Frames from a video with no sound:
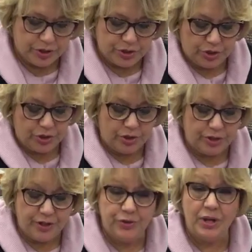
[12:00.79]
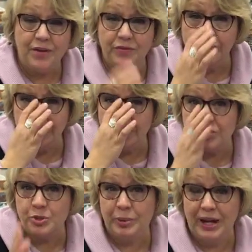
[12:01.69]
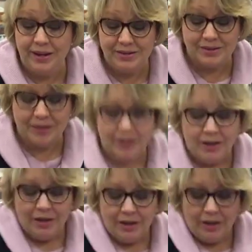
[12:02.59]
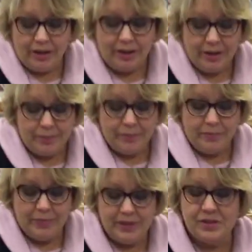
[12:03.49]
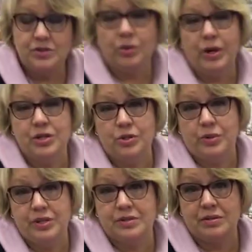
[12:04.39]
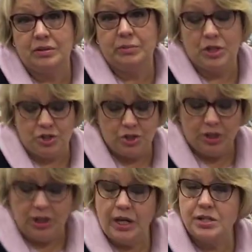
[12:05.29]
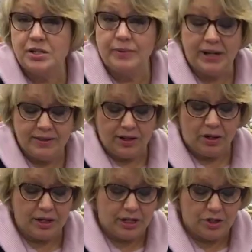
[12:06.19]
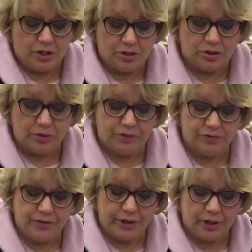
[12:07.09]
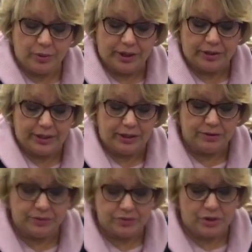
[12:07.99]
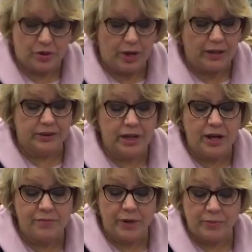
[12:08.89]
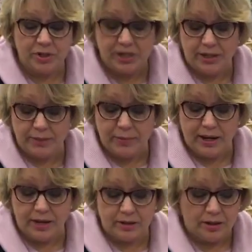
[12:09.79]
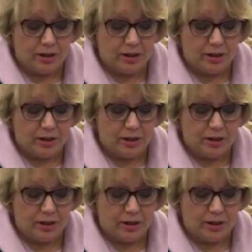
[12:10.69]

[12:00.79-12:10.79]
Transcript: turn. If you have very little space, um, this is a great choice because you can cut just about anything on it and you can do it very quickly. So I love my Martelli mat,